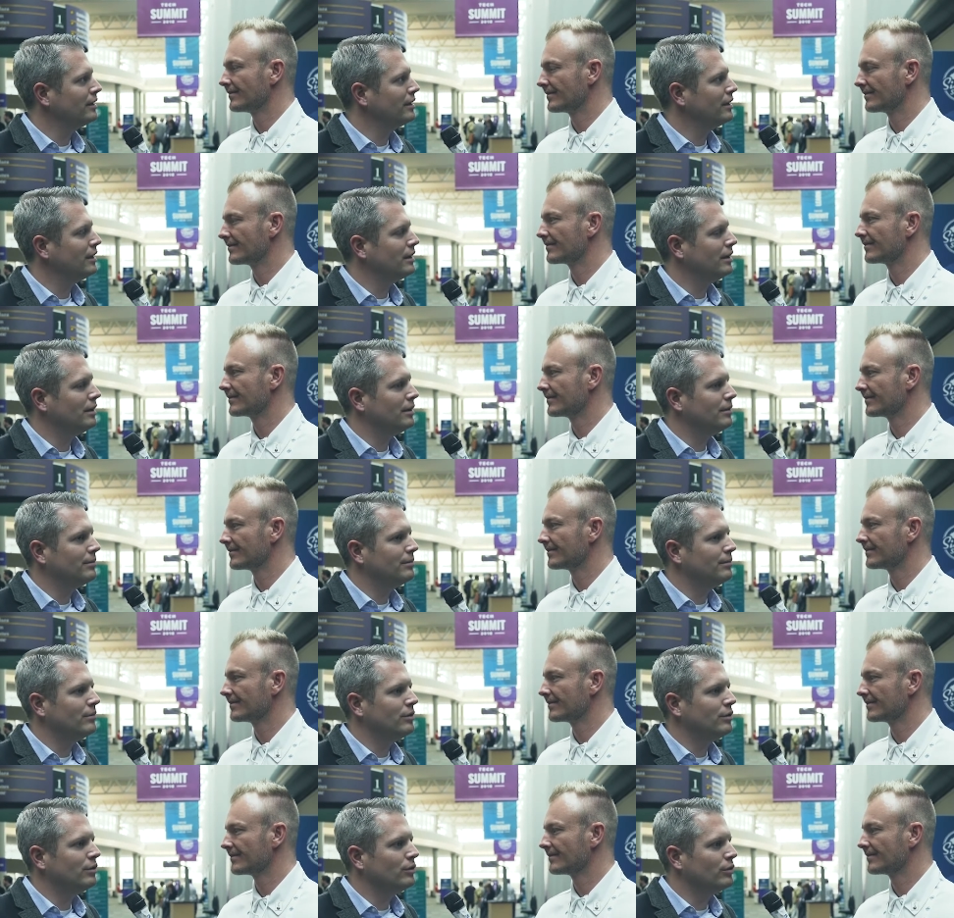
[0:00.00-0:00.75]

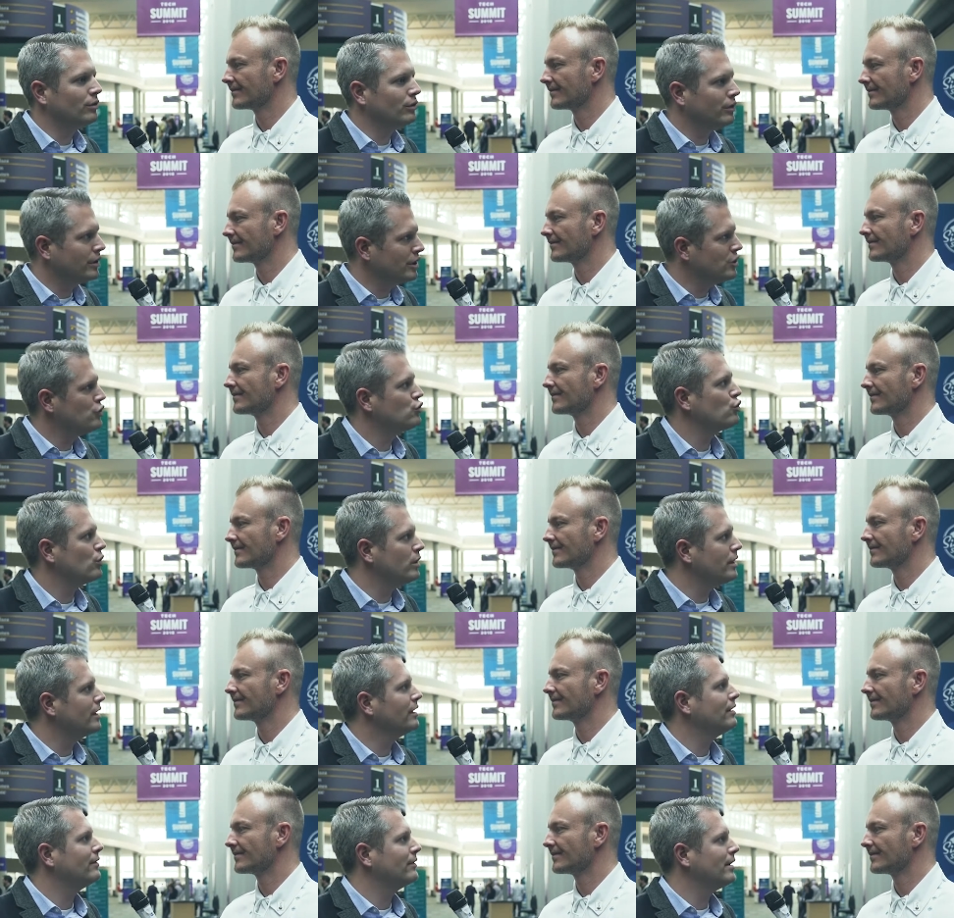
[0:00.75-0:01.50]
Speaker 1: Um, you'll
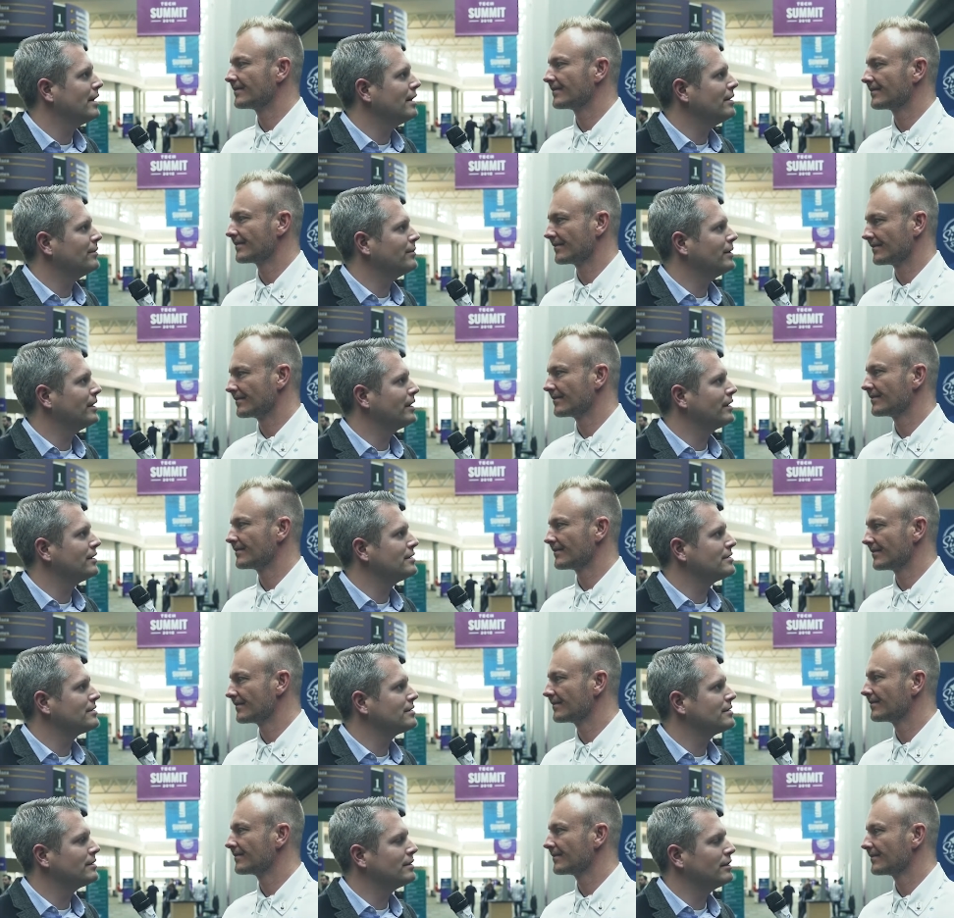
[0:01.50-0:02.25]
enjoy it, right?
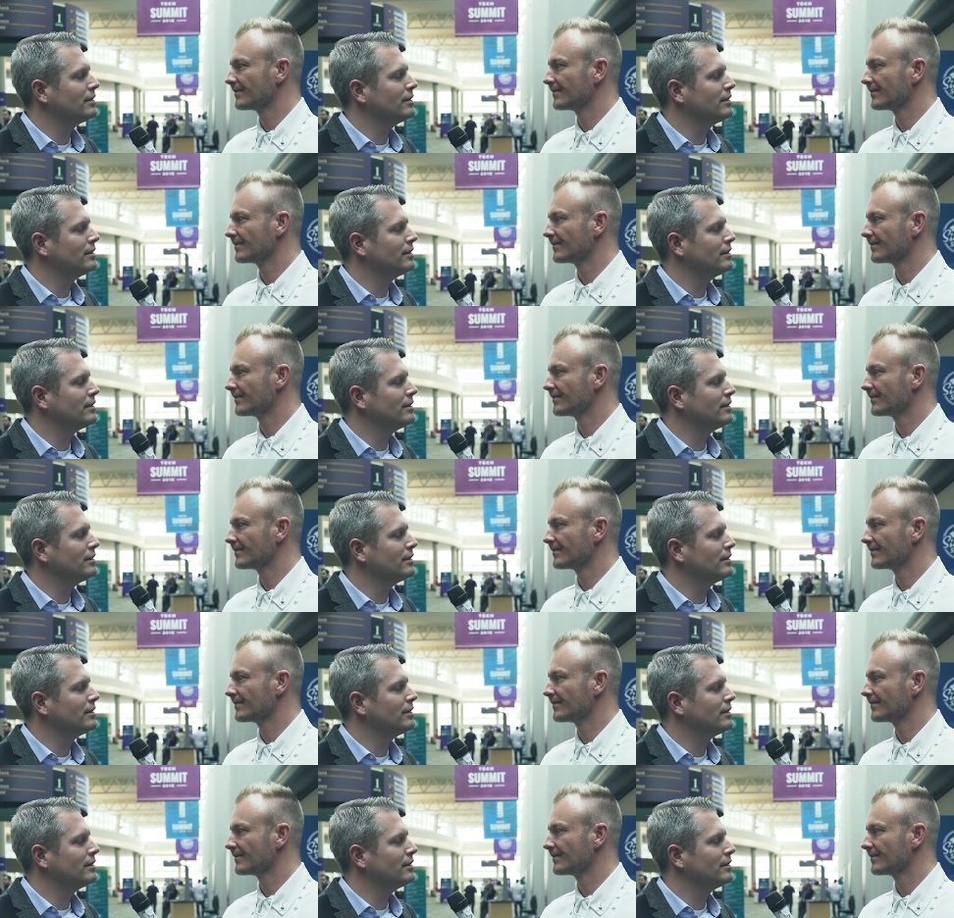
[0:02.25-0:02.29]
Because